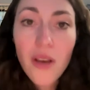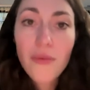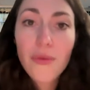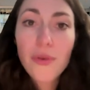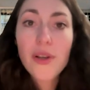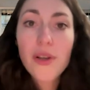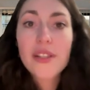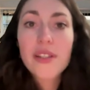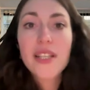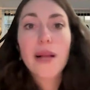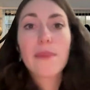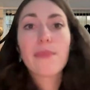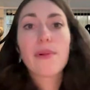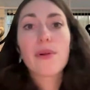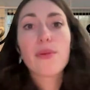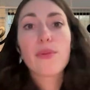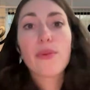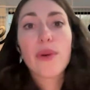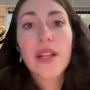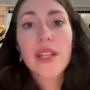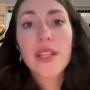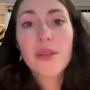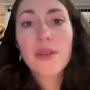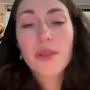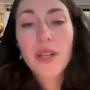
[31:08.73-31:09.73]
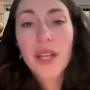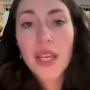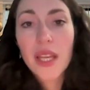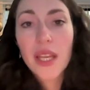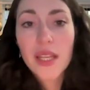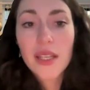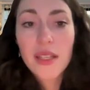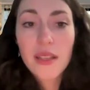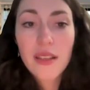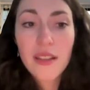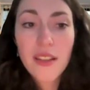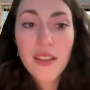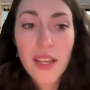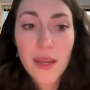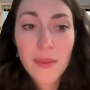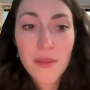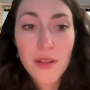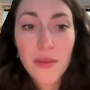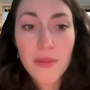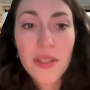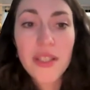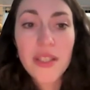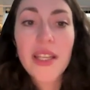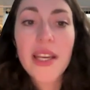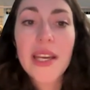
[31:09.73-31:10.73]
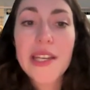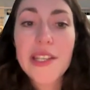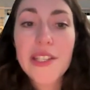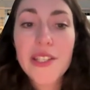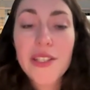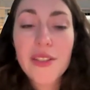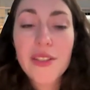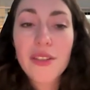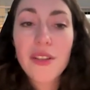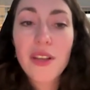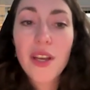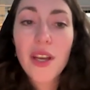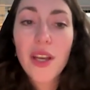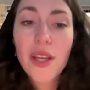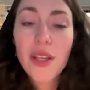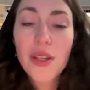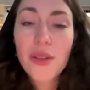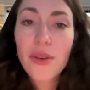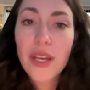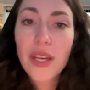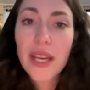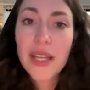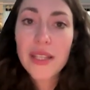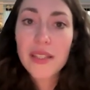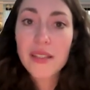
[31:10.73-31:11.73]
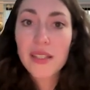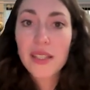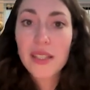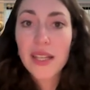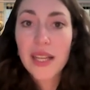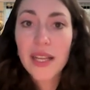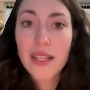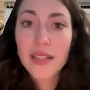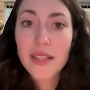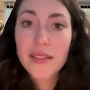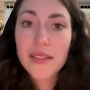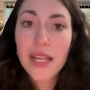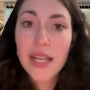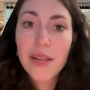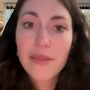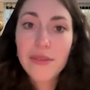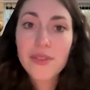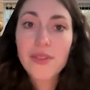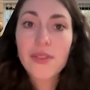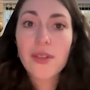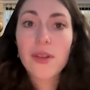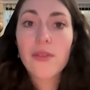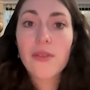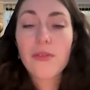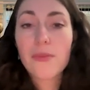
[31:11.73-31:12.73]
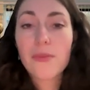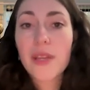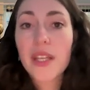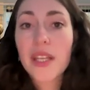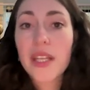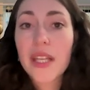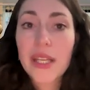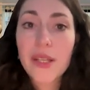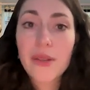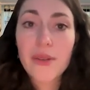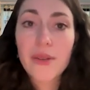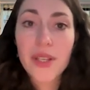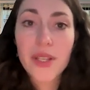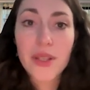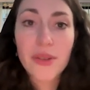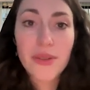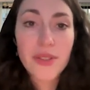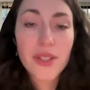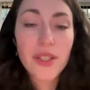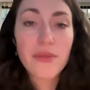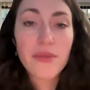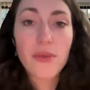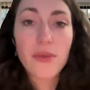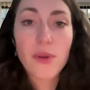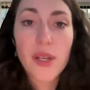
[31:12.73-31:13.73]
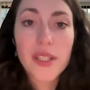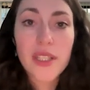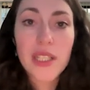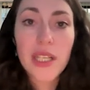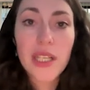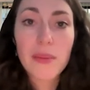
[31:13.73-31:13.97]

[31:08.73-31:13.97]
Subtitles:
For example, when you are in implementation, you can select self-serve, meaning you're using, for